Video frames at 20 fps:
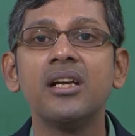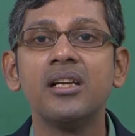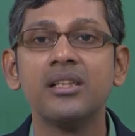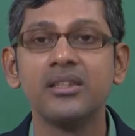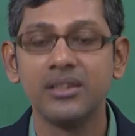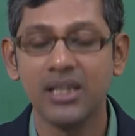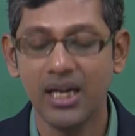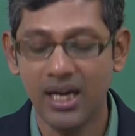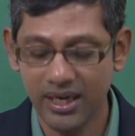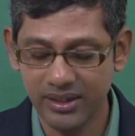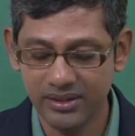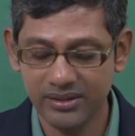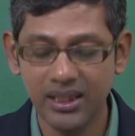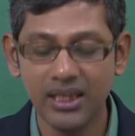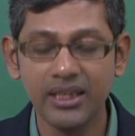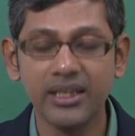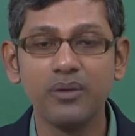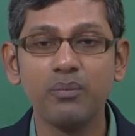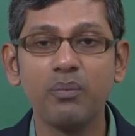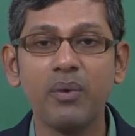hard
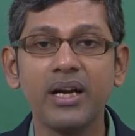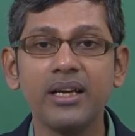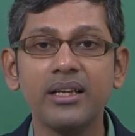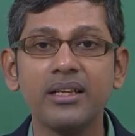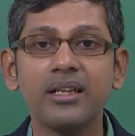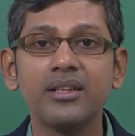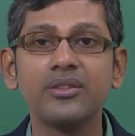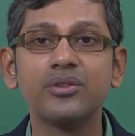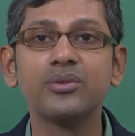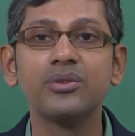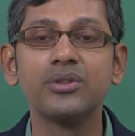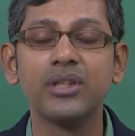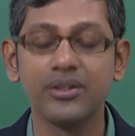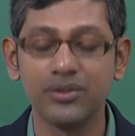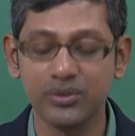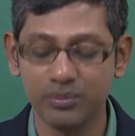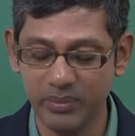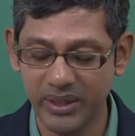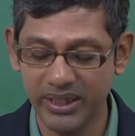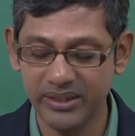silicon particles
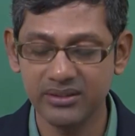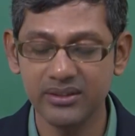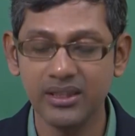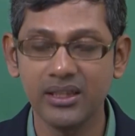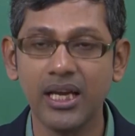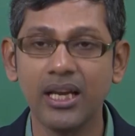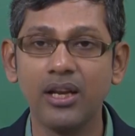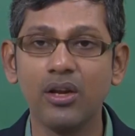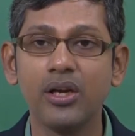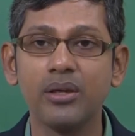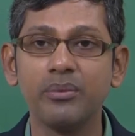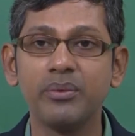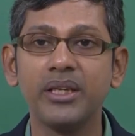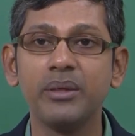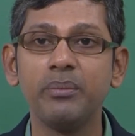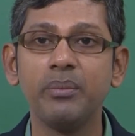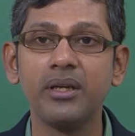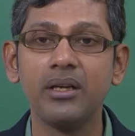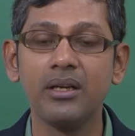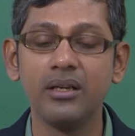that makes the alloy very
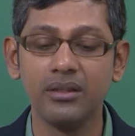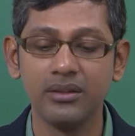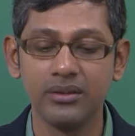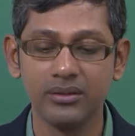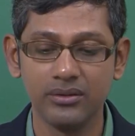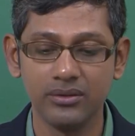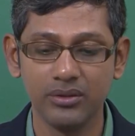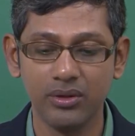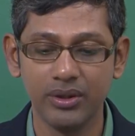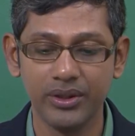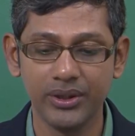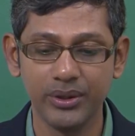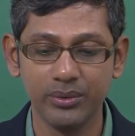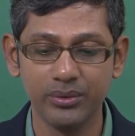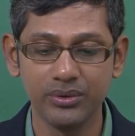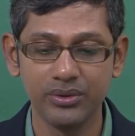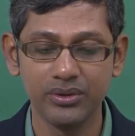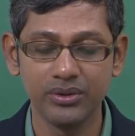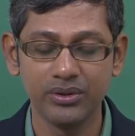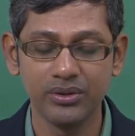brittle, not
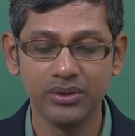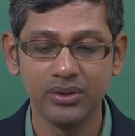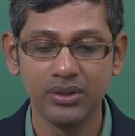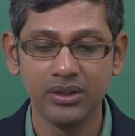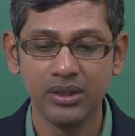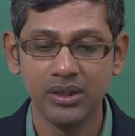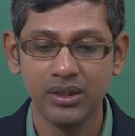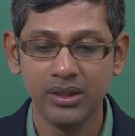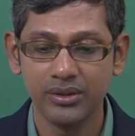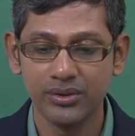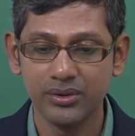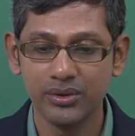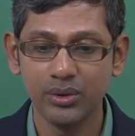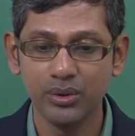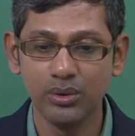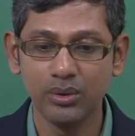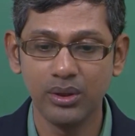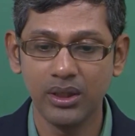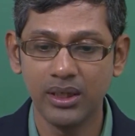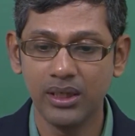used.
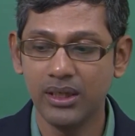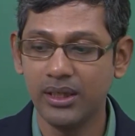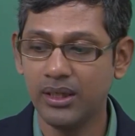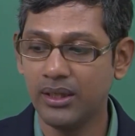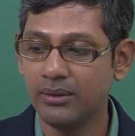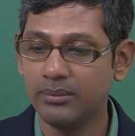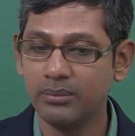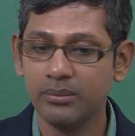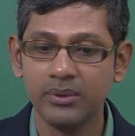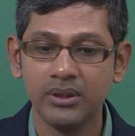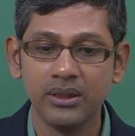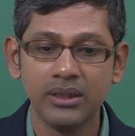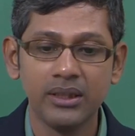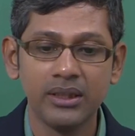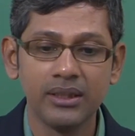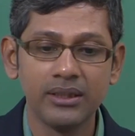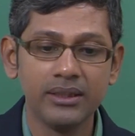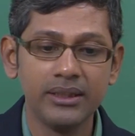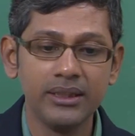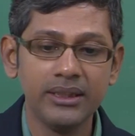So
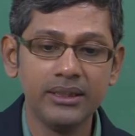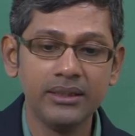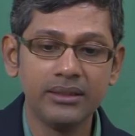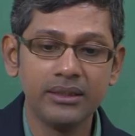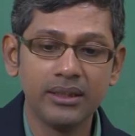the